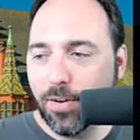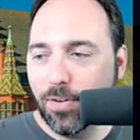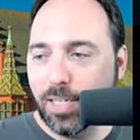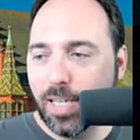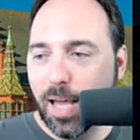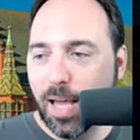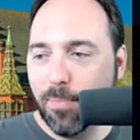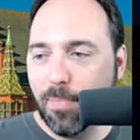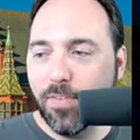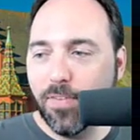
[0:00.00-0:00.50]

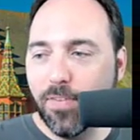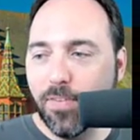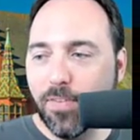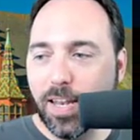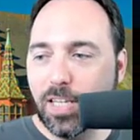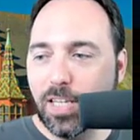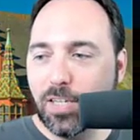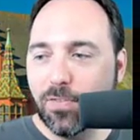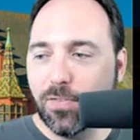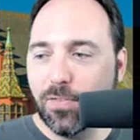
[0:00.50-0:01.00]

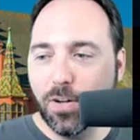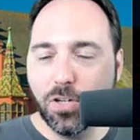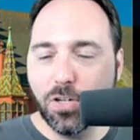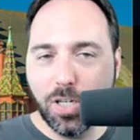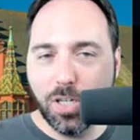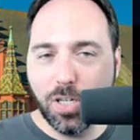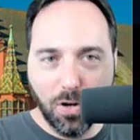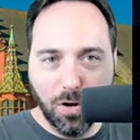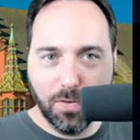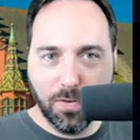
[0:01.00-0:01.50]
factory set, my
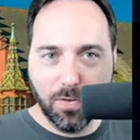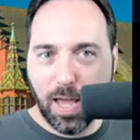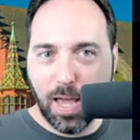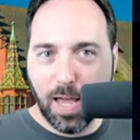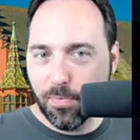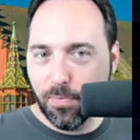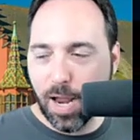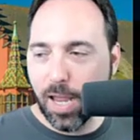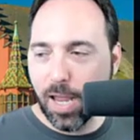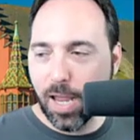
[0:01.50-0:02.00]
fitness
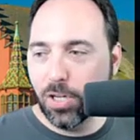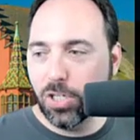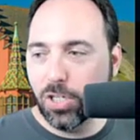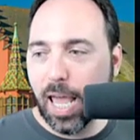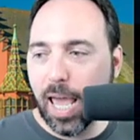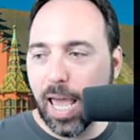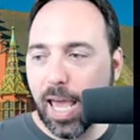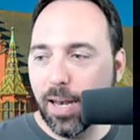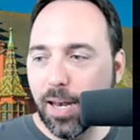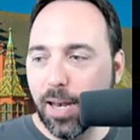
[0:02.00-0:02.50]
function
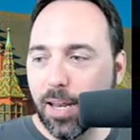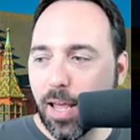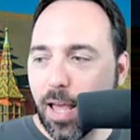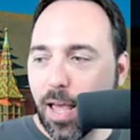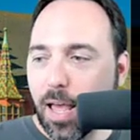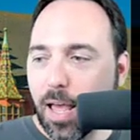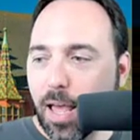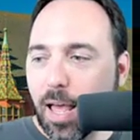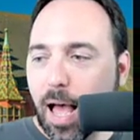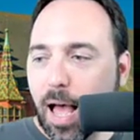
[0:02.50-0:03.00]
over that
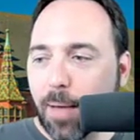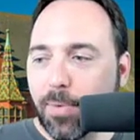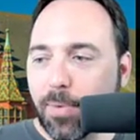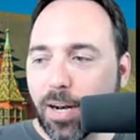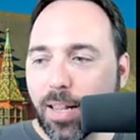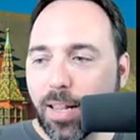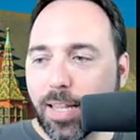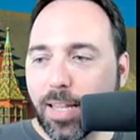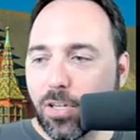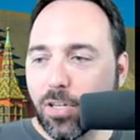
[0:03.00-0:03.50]
range, and
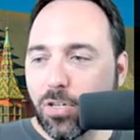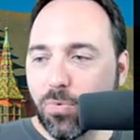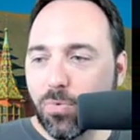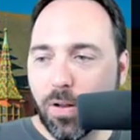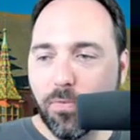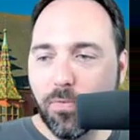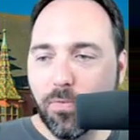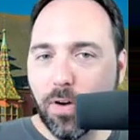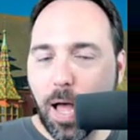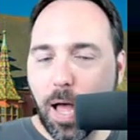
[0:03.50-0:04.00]

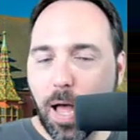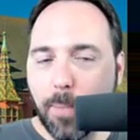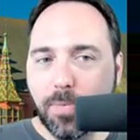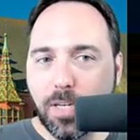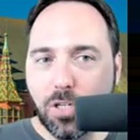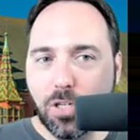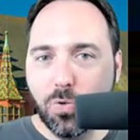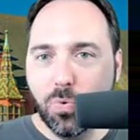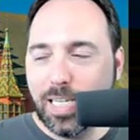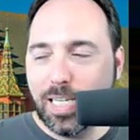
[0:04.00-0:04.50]
I'm going to let
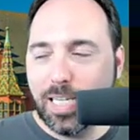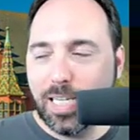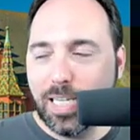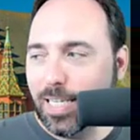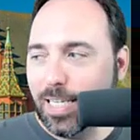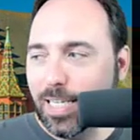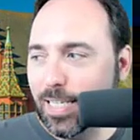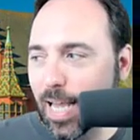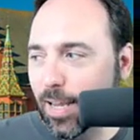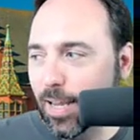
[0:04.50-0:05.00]
this run for
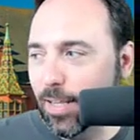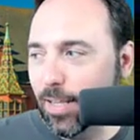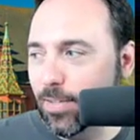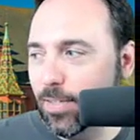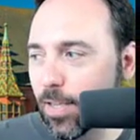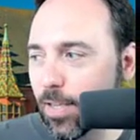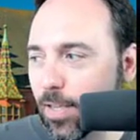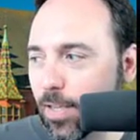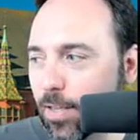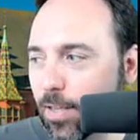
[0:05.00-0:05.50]
up to
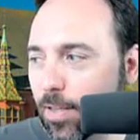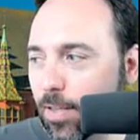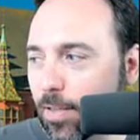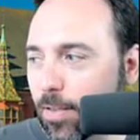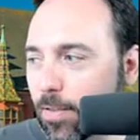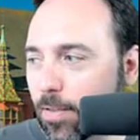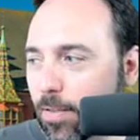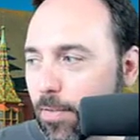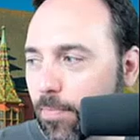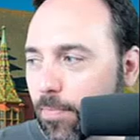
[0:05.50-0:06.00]
20
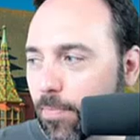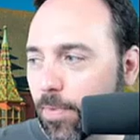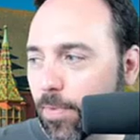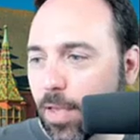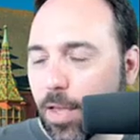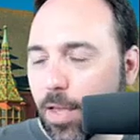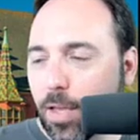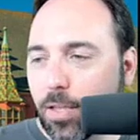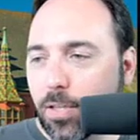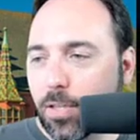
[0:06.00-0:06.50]
seconds.
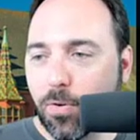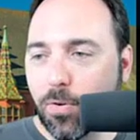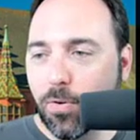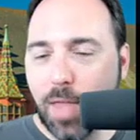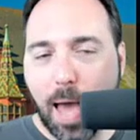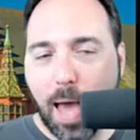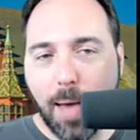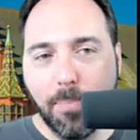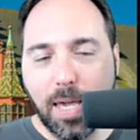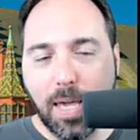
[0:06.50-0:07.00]

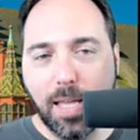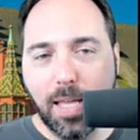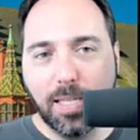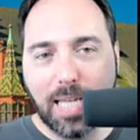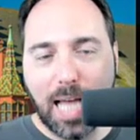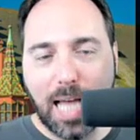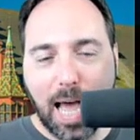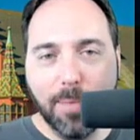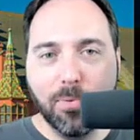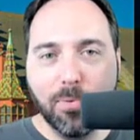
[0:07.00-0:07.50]

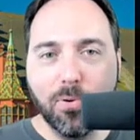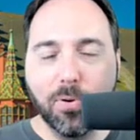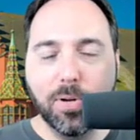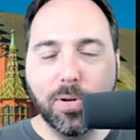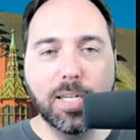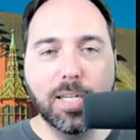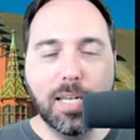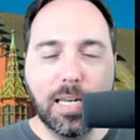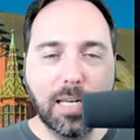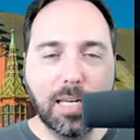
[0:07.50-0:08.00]
So that
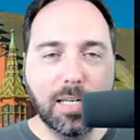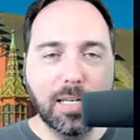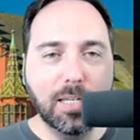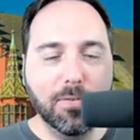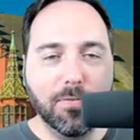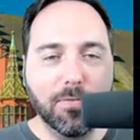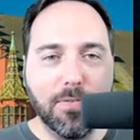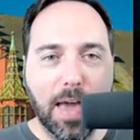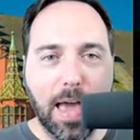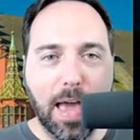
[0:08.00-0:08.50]
means I'm
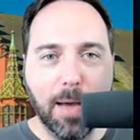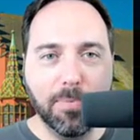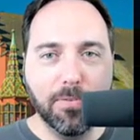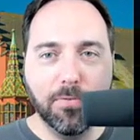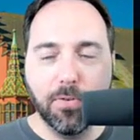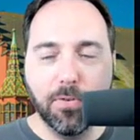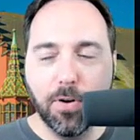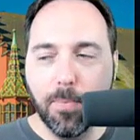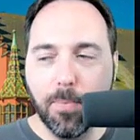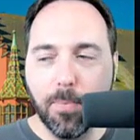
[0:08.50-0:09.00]
going to
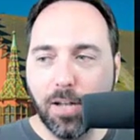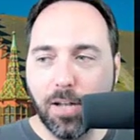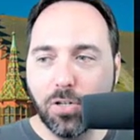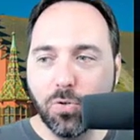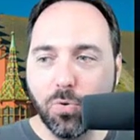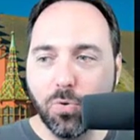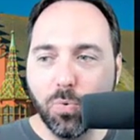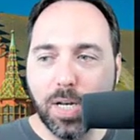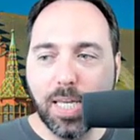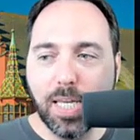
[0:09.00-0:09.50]
need to
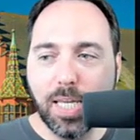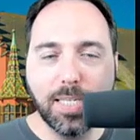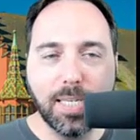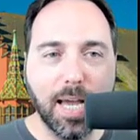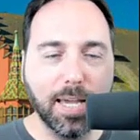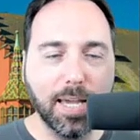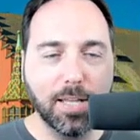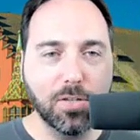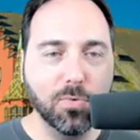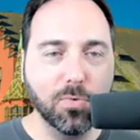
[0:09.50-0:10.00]
vamp for
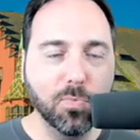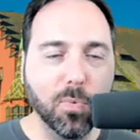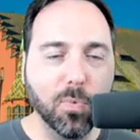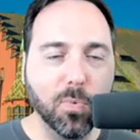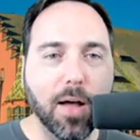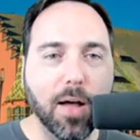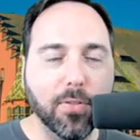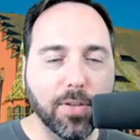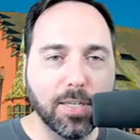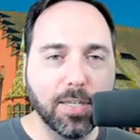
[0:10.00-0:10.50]
about 20
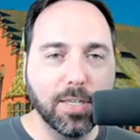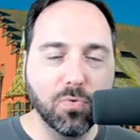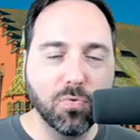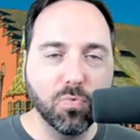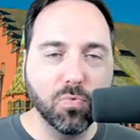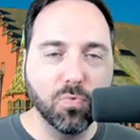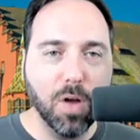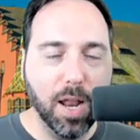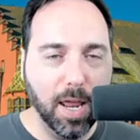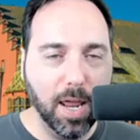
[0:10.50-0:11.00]
seconds
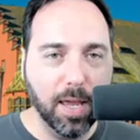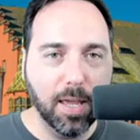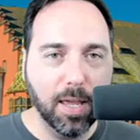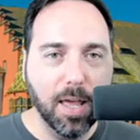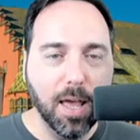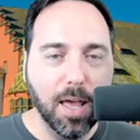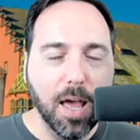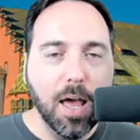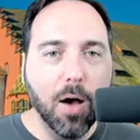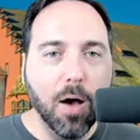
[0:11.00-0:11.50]
while this
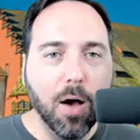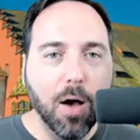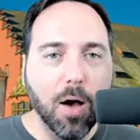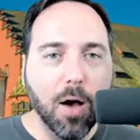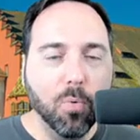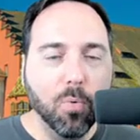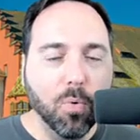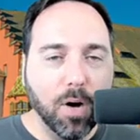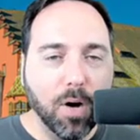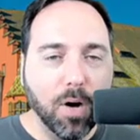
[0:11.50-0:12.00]
is
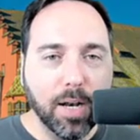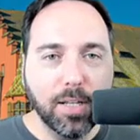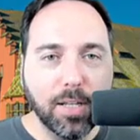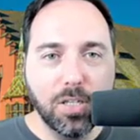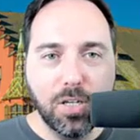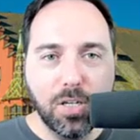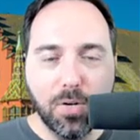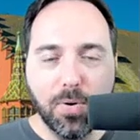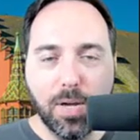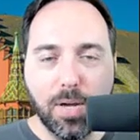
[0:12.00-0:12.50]
running.
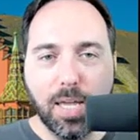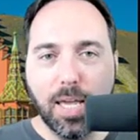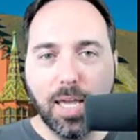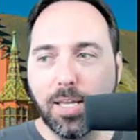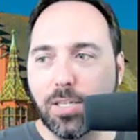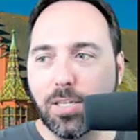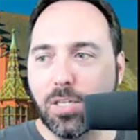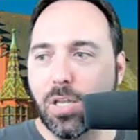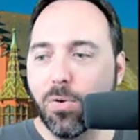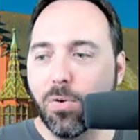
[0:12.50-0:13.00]
What
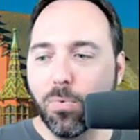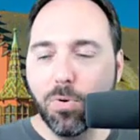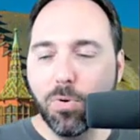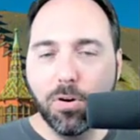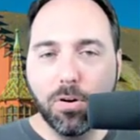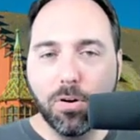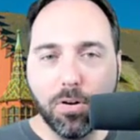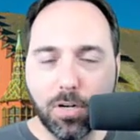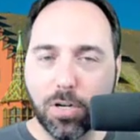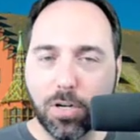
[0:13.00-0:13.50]
it's doing
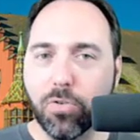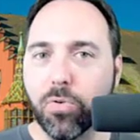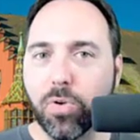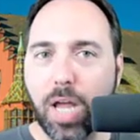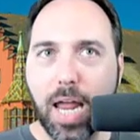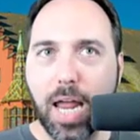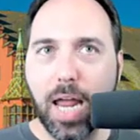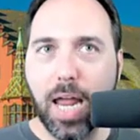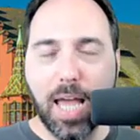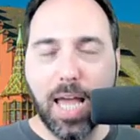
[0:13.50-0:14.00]
is
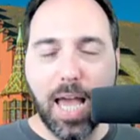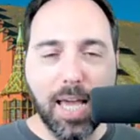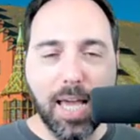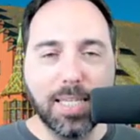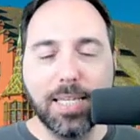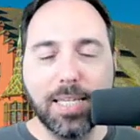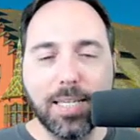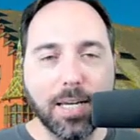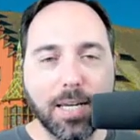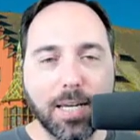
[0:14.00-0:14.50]
we're
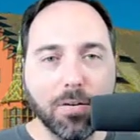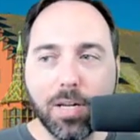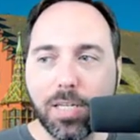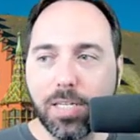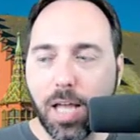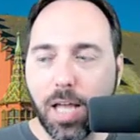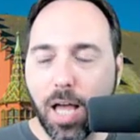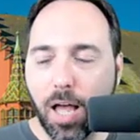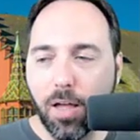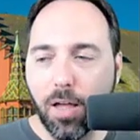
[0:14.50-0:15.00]
creating
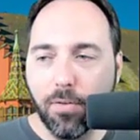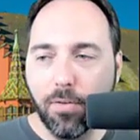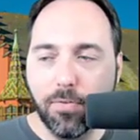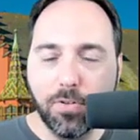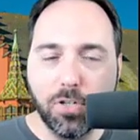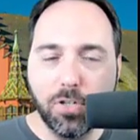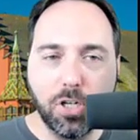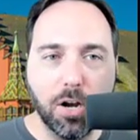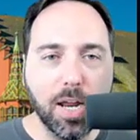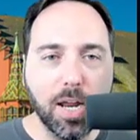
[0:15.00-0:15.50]
a
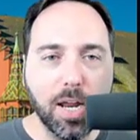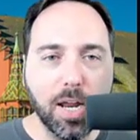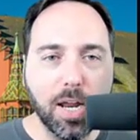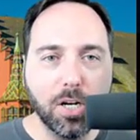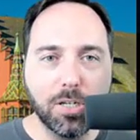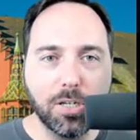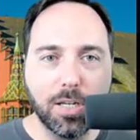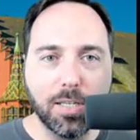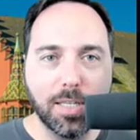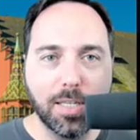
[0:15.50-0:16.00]
series
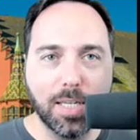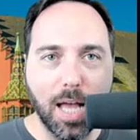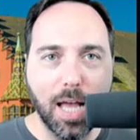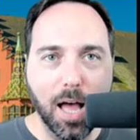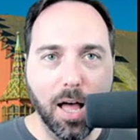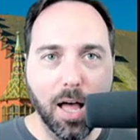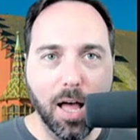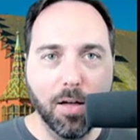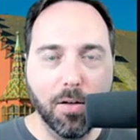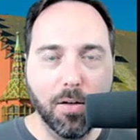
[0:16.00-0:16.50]
of
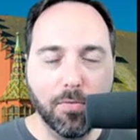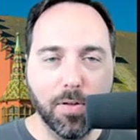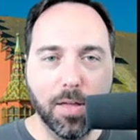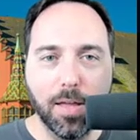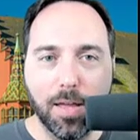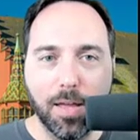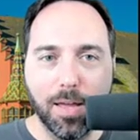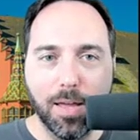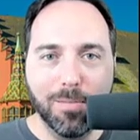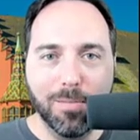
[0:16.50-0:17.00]
generations
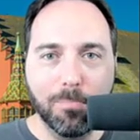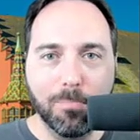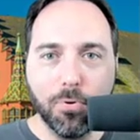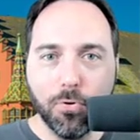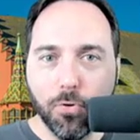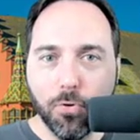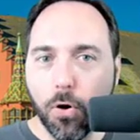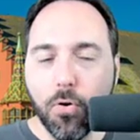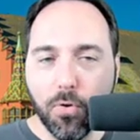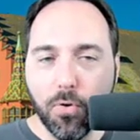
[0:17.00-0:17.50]

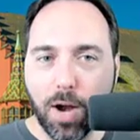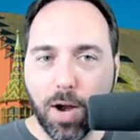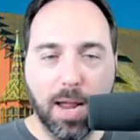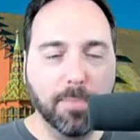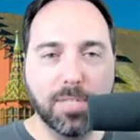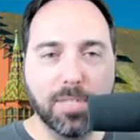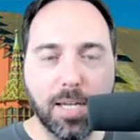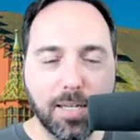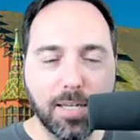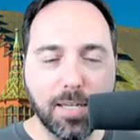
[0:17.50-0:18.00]
of
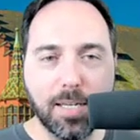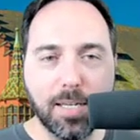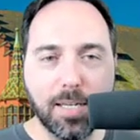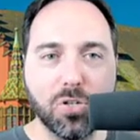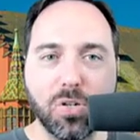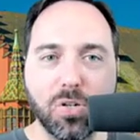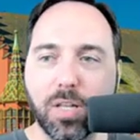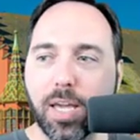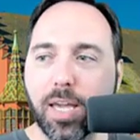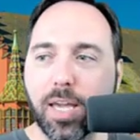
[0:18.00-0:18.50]

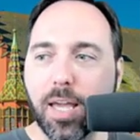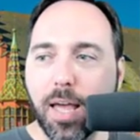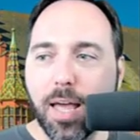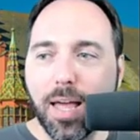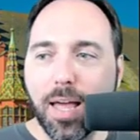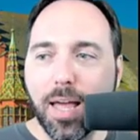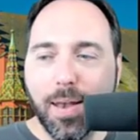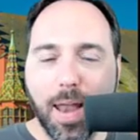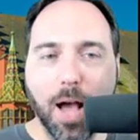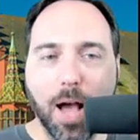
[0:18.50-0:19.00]
programs,
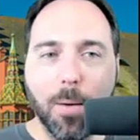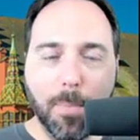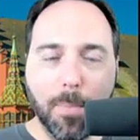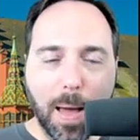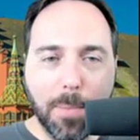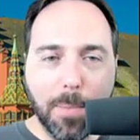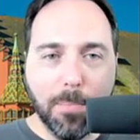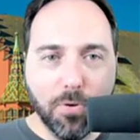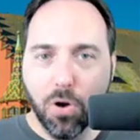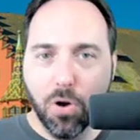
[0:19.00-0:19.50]
essentially.
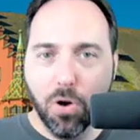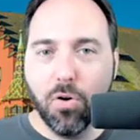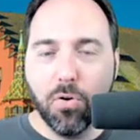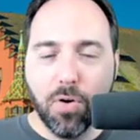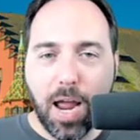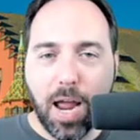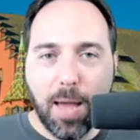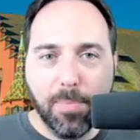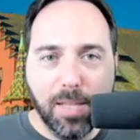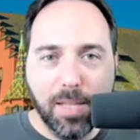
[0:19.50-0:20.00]

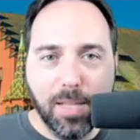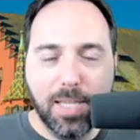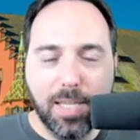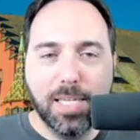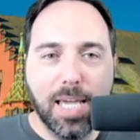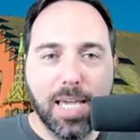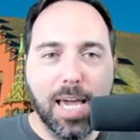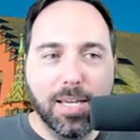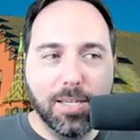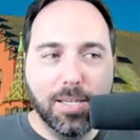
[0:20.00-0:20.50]
Now, my
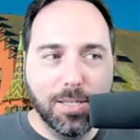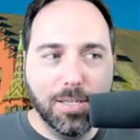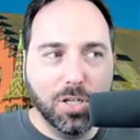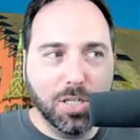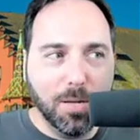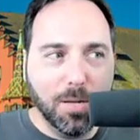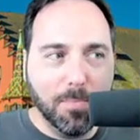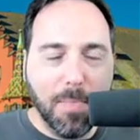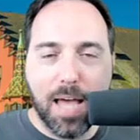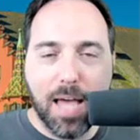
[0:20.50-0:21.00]
program in
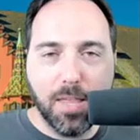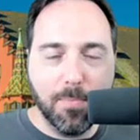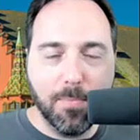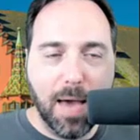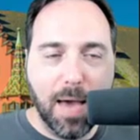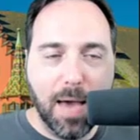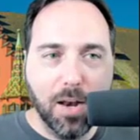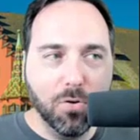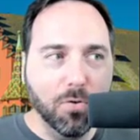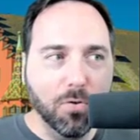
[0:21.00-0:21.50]
this case is
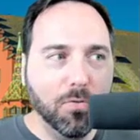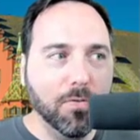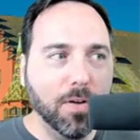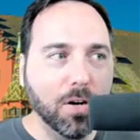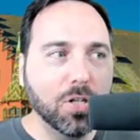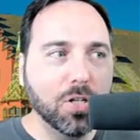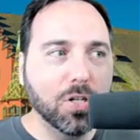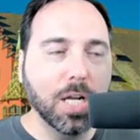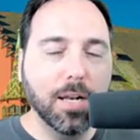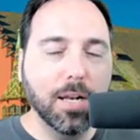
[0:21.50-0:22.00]
just a
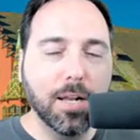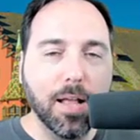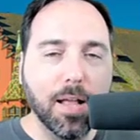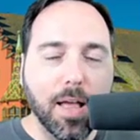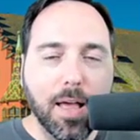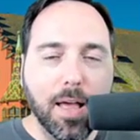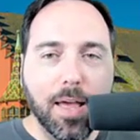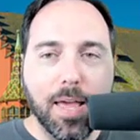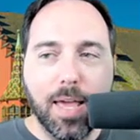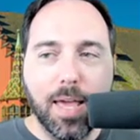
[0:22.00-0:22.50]
mathematical
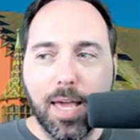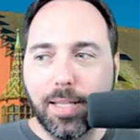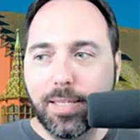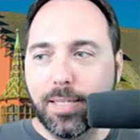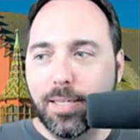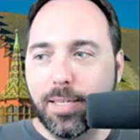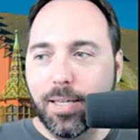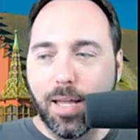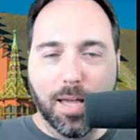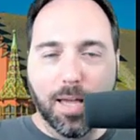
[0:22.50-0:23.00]
function.
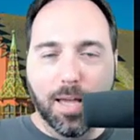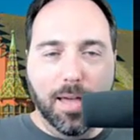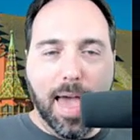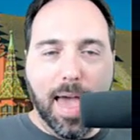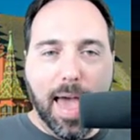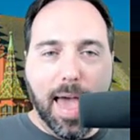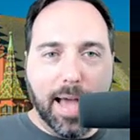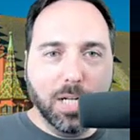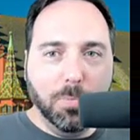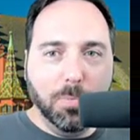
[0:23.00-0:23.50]

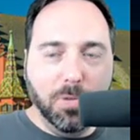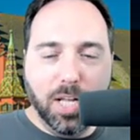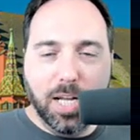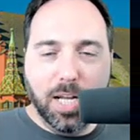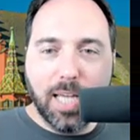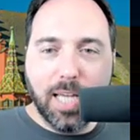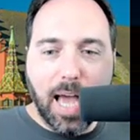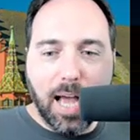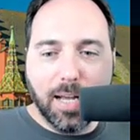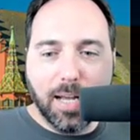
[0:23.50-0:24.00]
It's
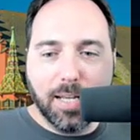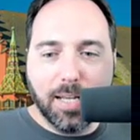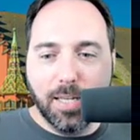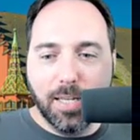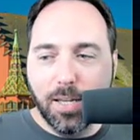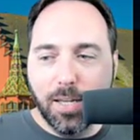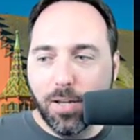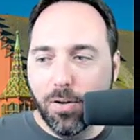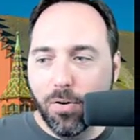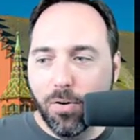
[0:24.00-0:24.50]
x
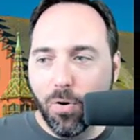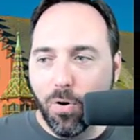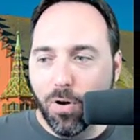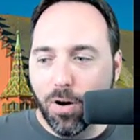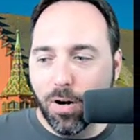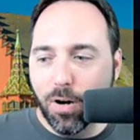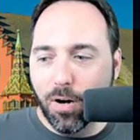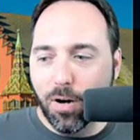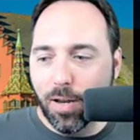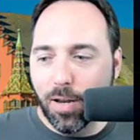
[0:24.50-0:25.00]
plus
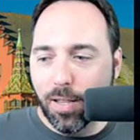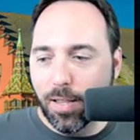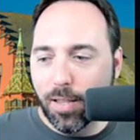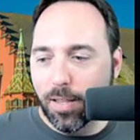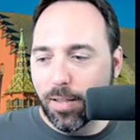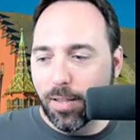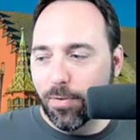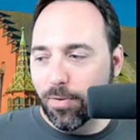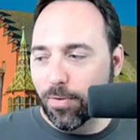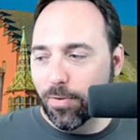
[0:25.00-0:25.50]
x,
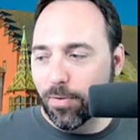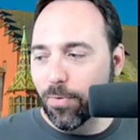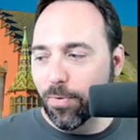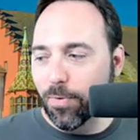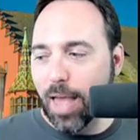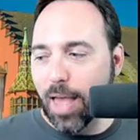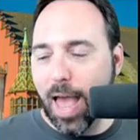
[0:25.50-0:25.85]
or